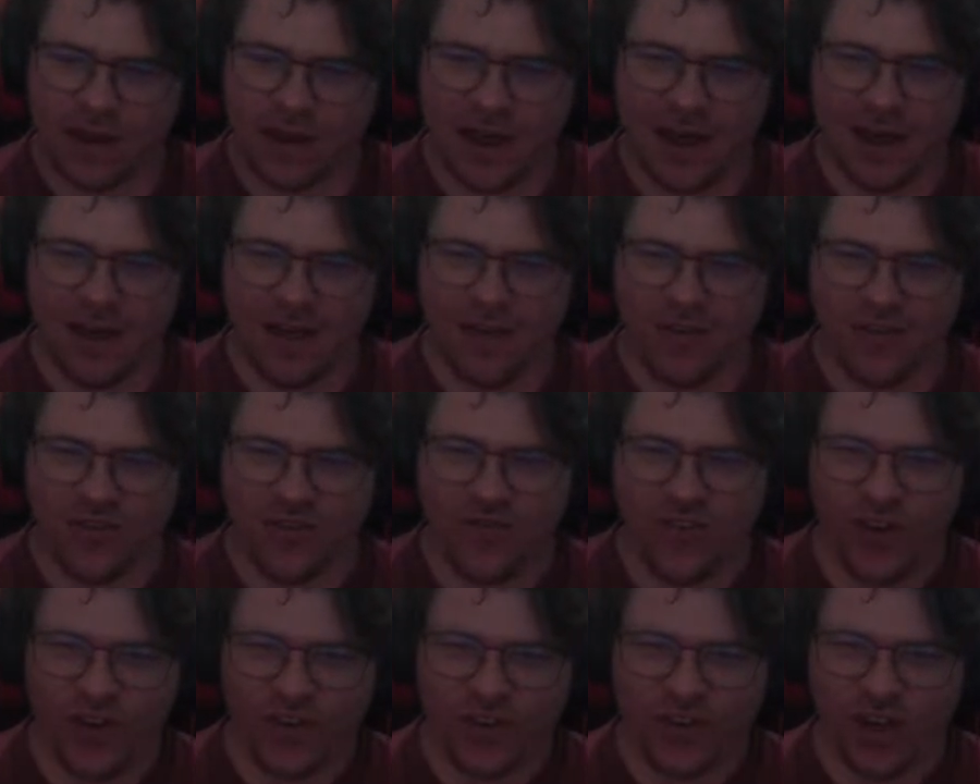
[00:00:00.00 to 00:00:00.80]
His
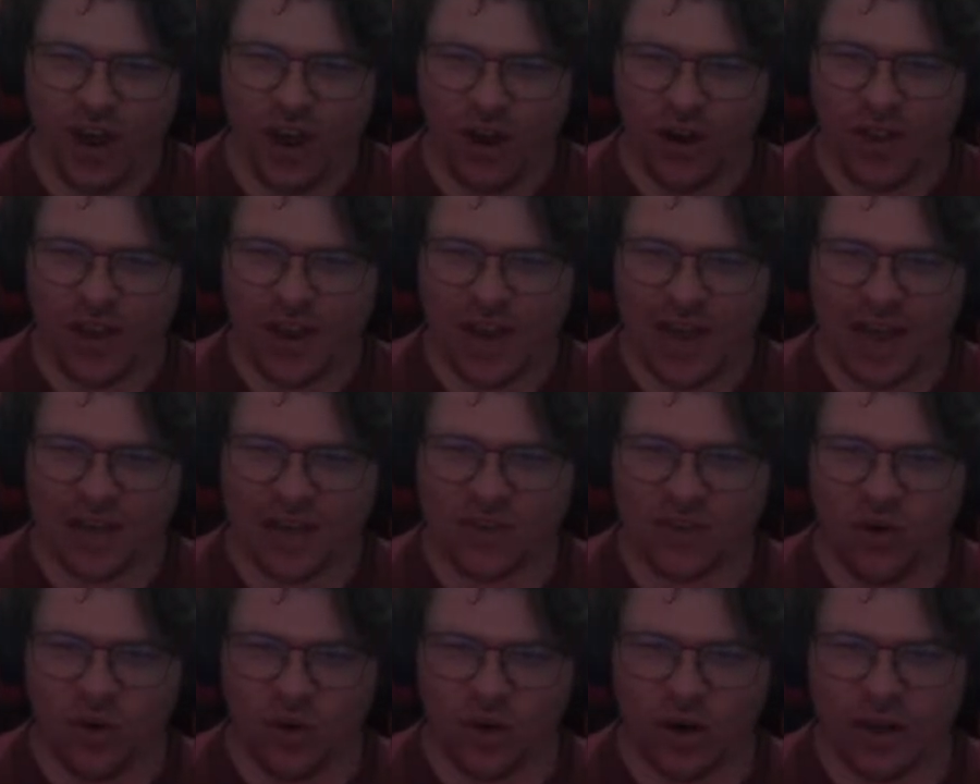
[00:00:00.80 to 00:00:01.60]
first goal of the
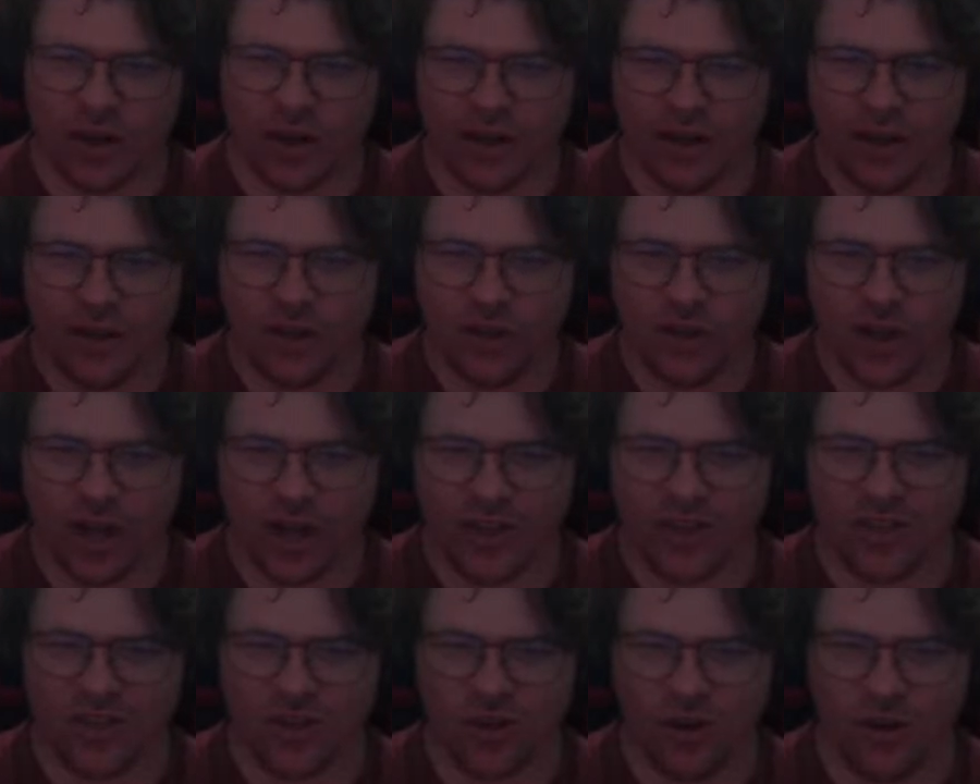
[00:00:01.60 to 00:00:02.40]
last quarter.
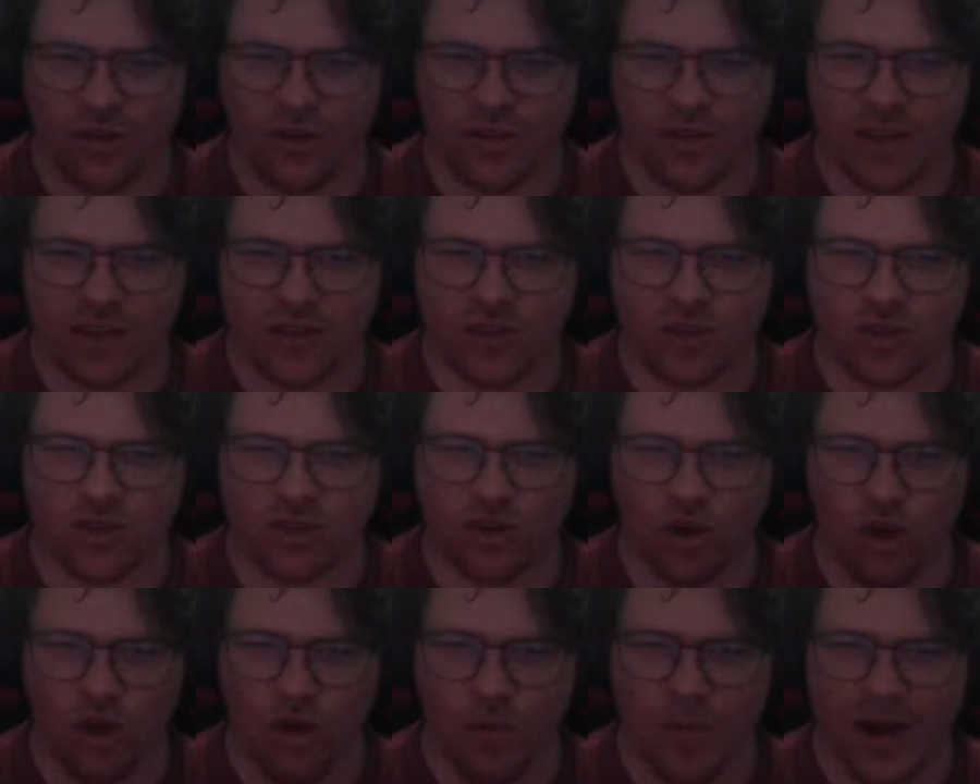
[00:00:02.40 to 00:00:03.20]
Chase Jones has had
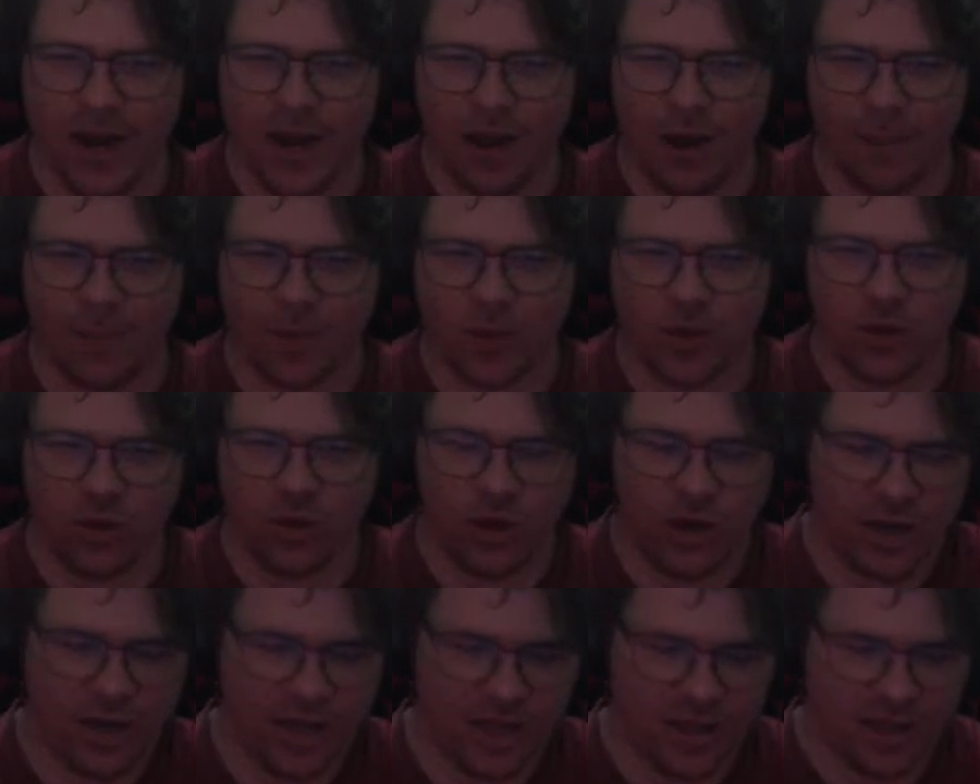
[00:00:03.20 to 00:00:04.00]
so many
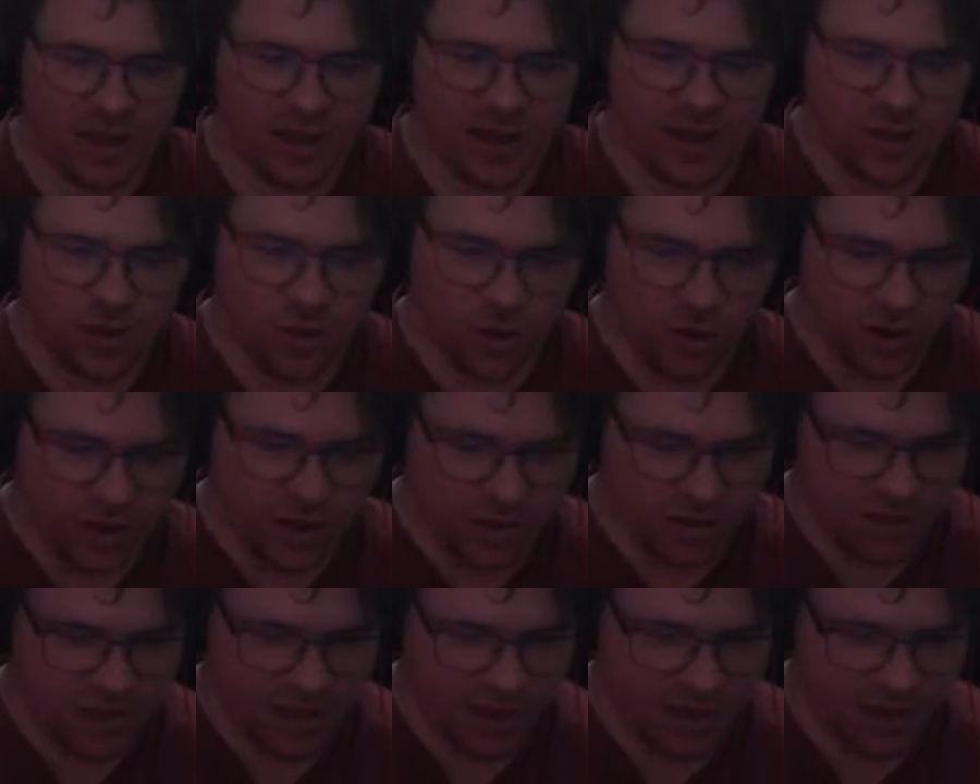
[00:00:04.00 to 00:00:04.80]
opportunities and he's got
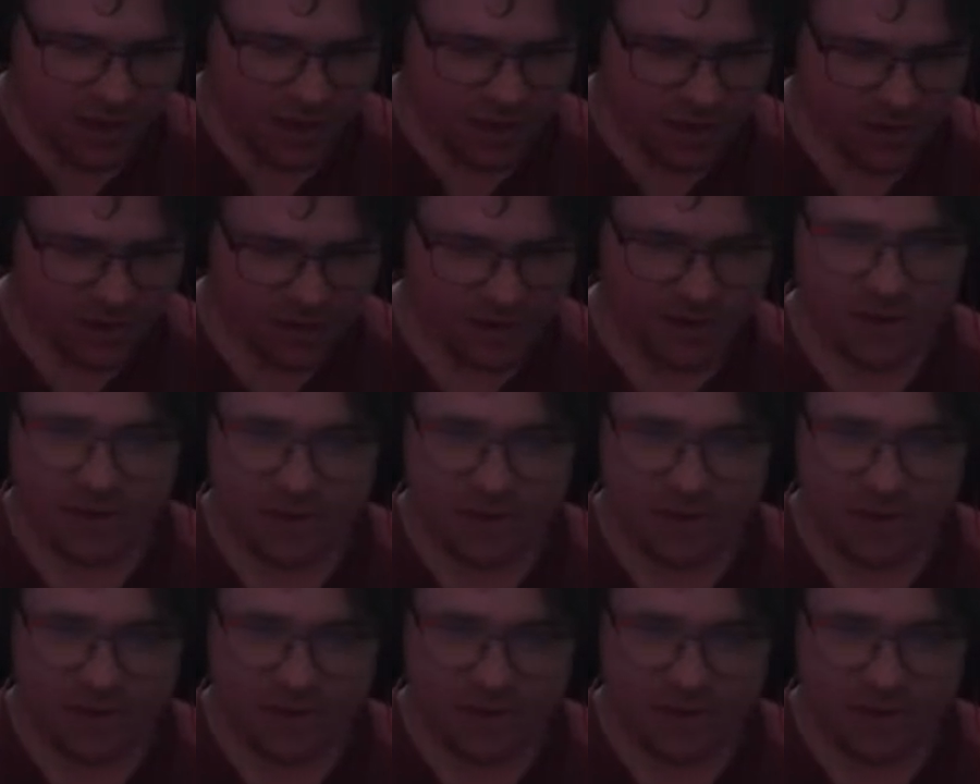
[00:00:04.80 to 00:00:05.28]
his second.